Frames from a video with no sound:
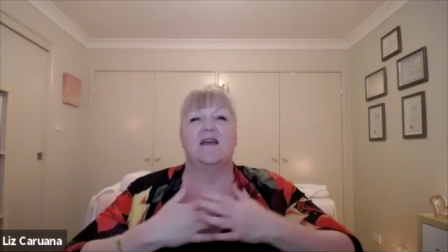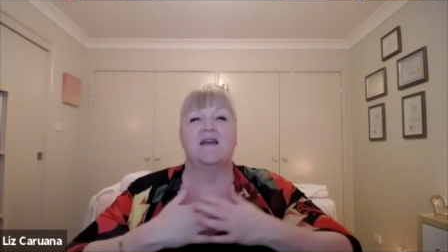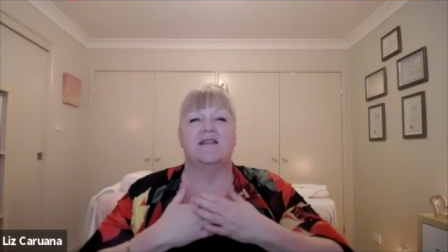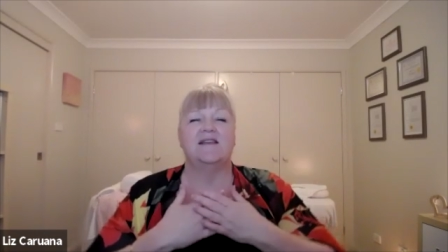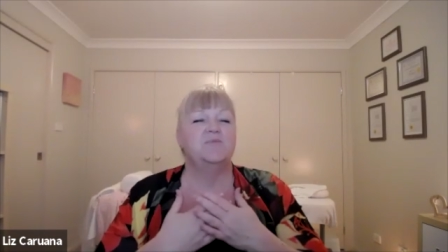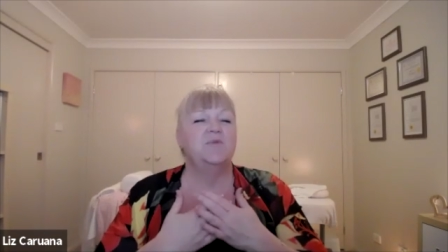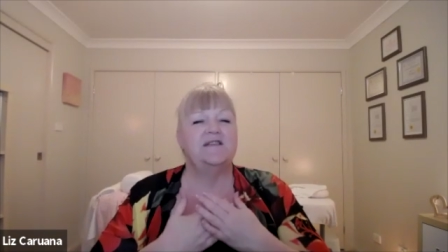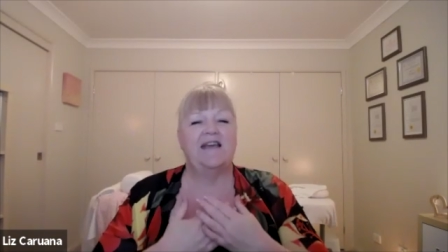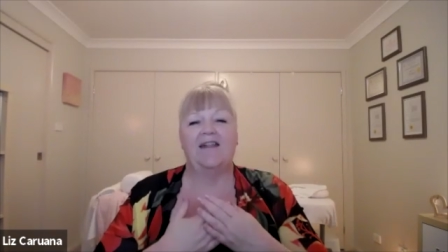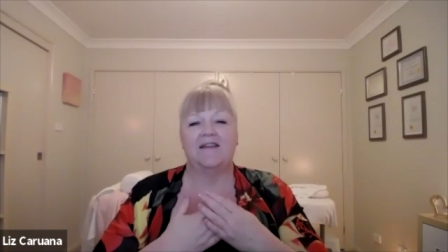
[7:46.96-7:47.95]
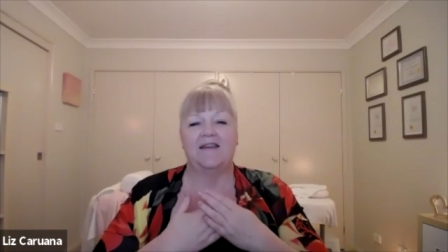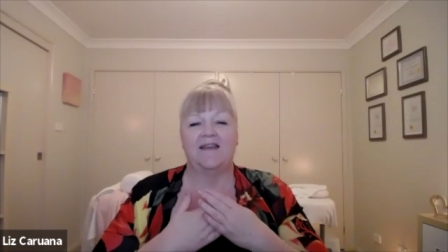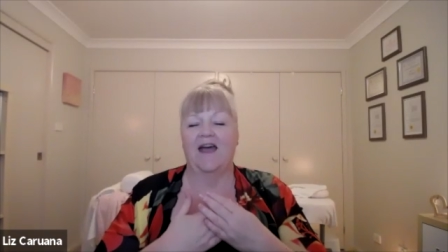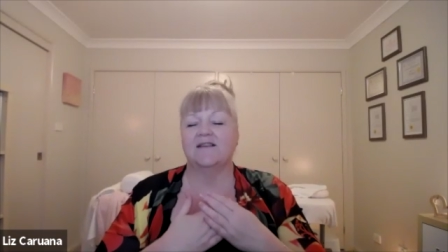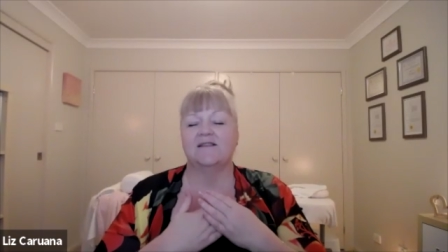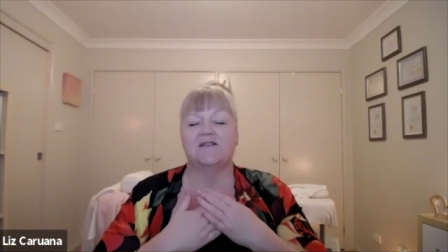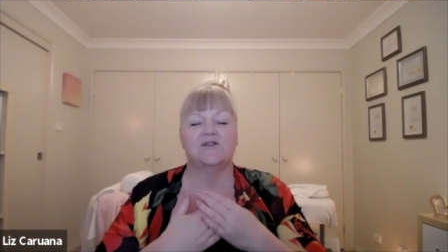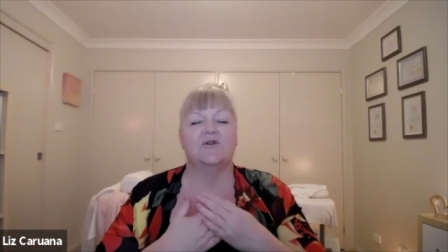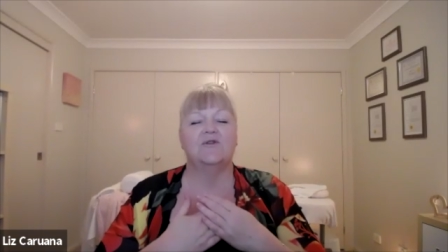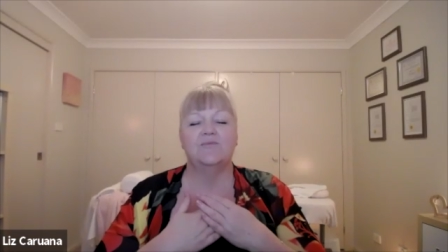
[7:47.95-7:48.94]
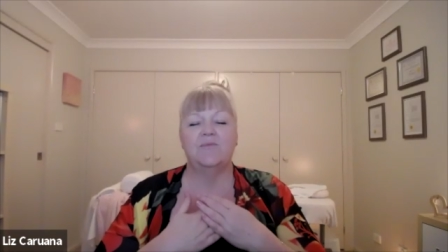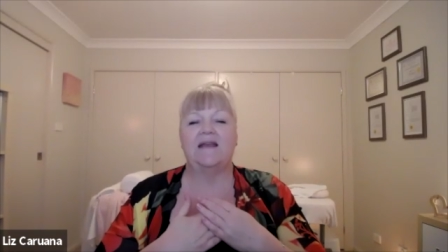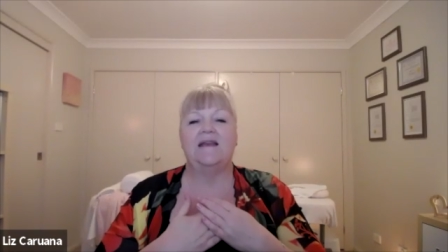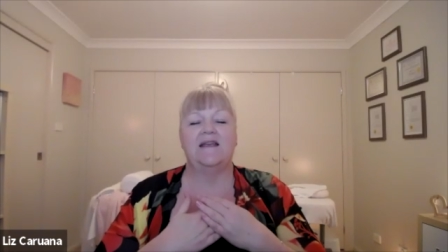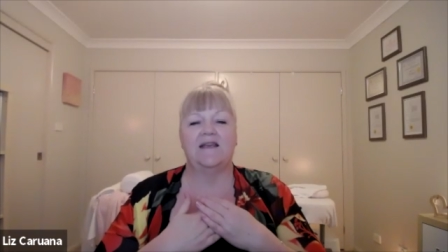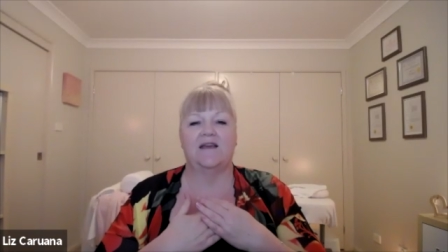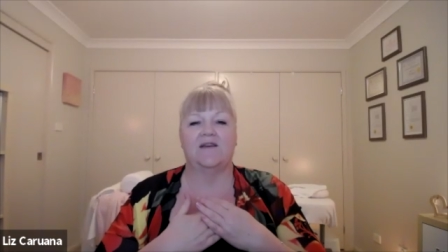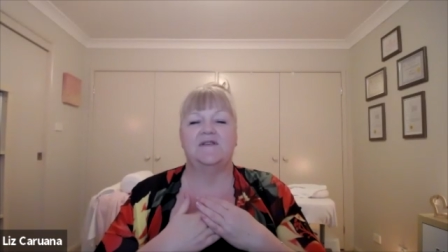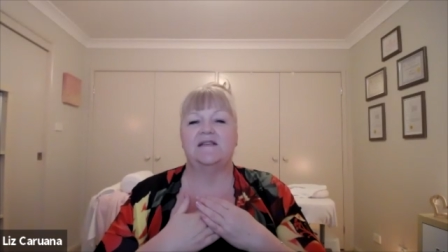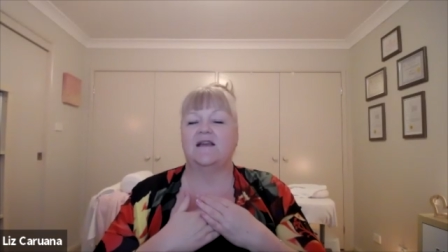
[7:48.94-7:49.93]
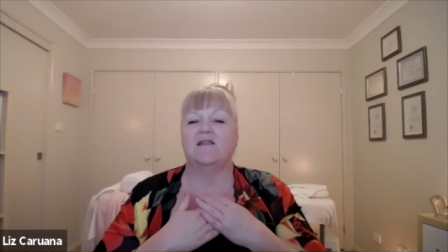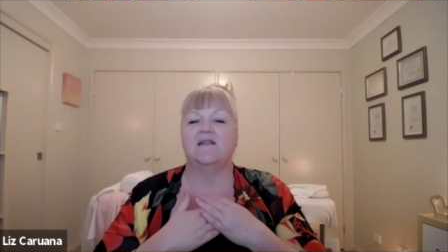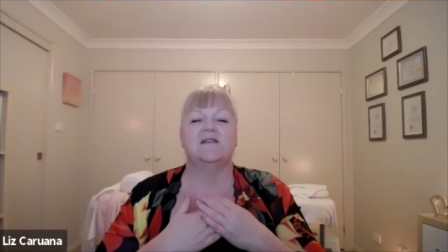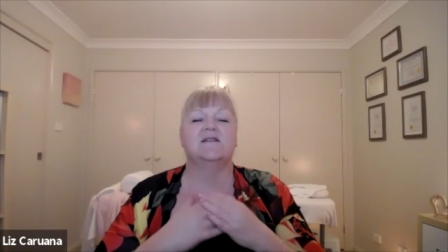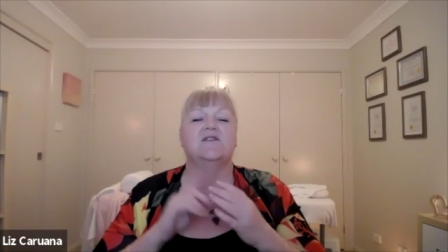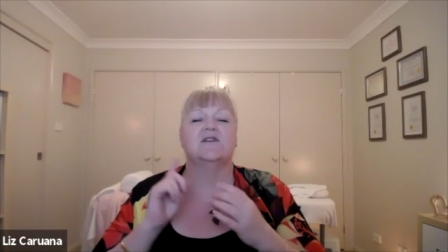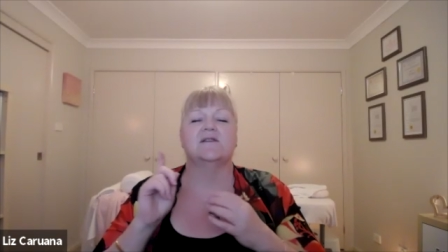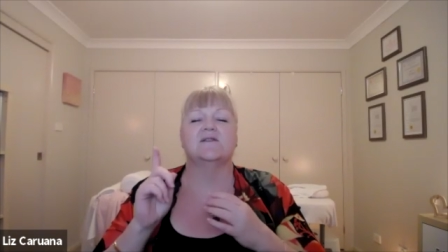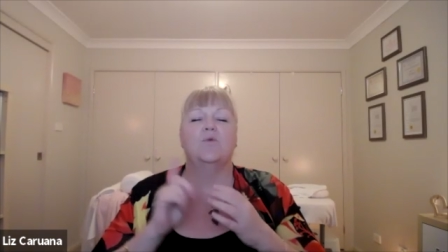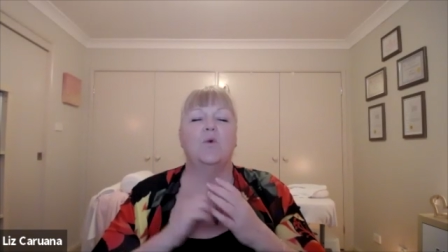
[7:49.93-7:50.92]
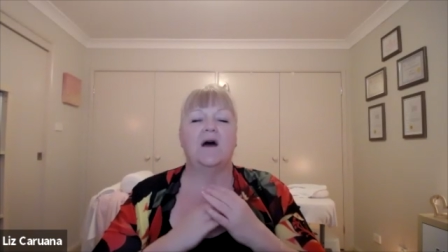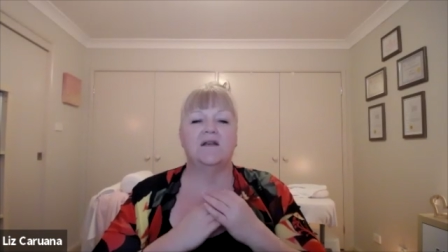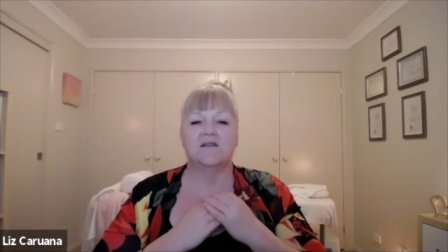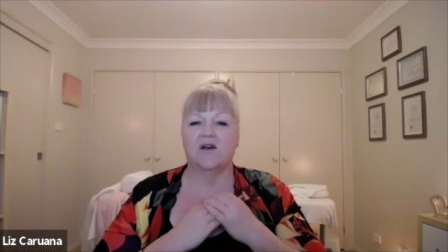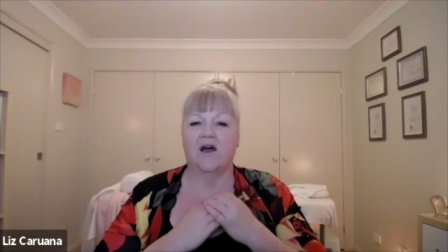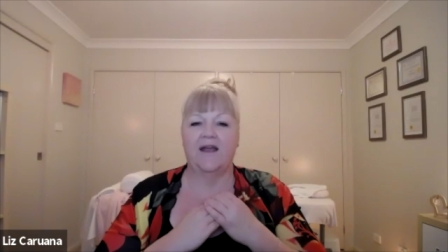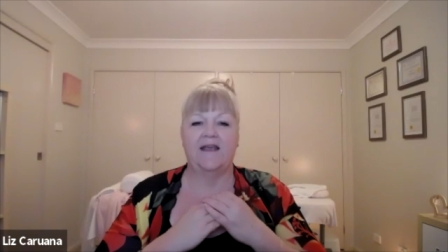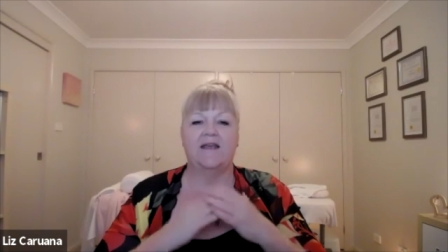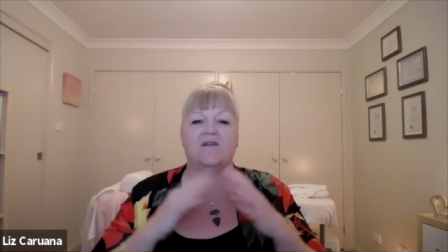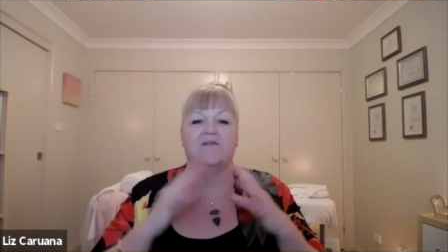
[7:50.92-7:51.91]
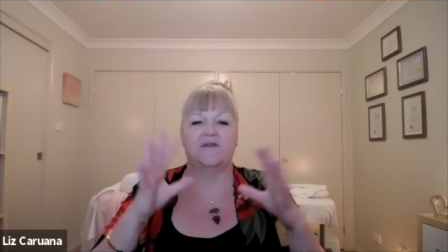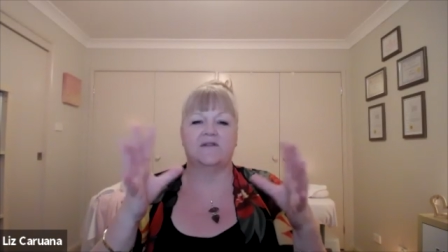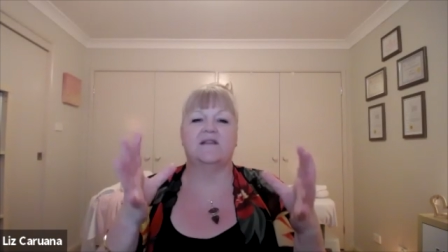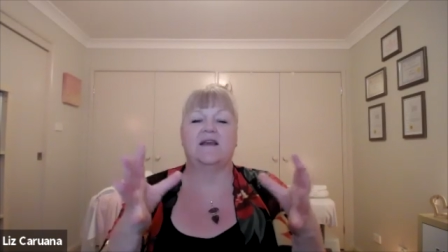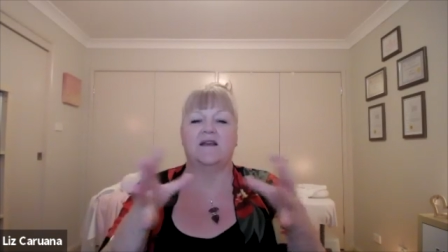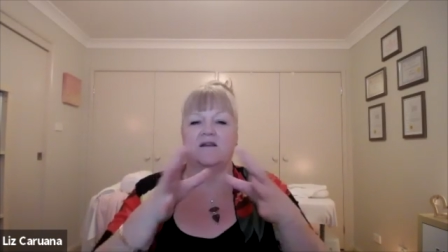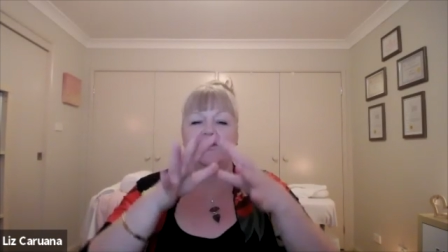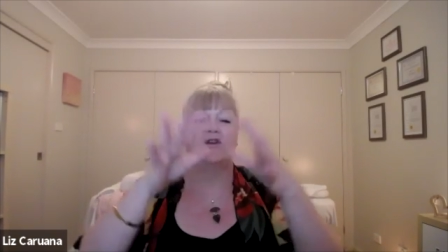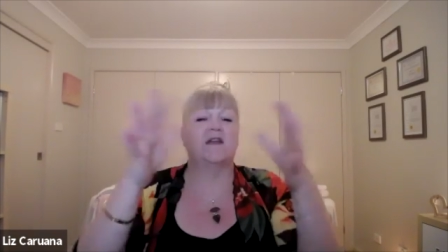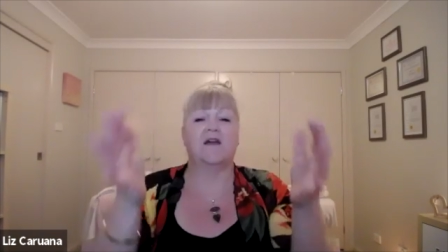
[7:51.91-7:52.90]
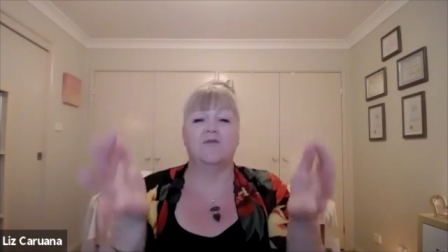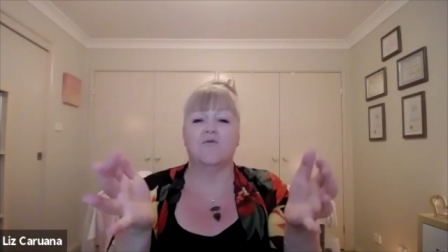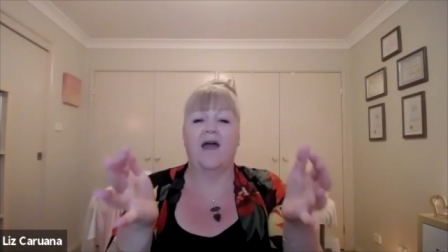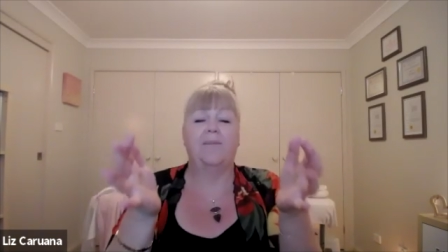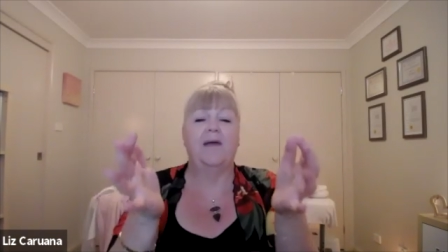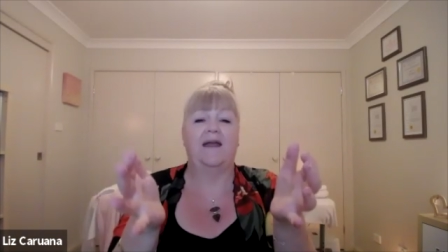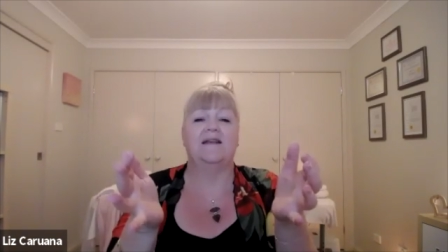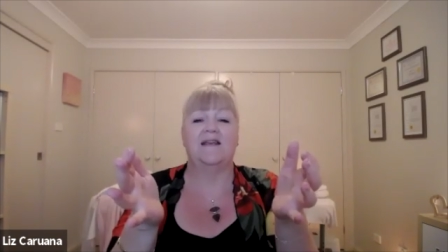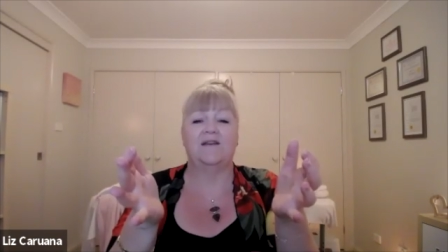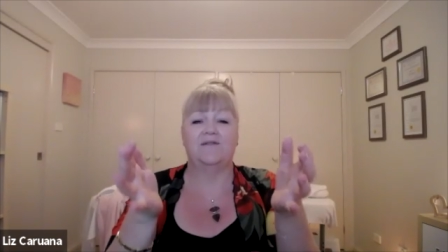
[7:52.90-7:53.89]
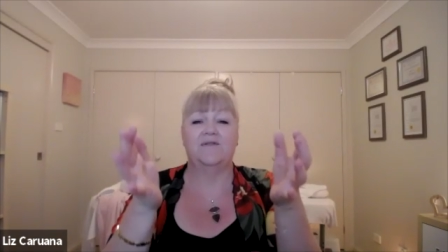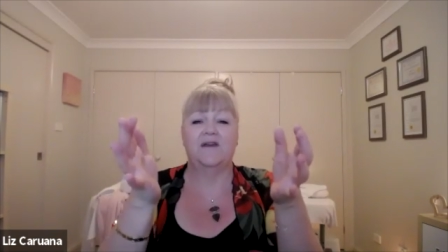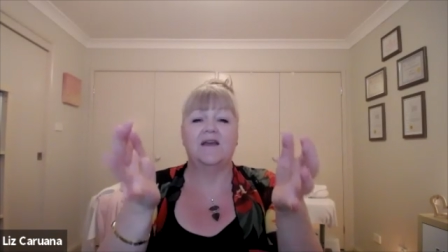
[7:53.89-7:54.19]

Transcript: This modality has so many gifts, and this is just one tiny gift that you can unwrap and give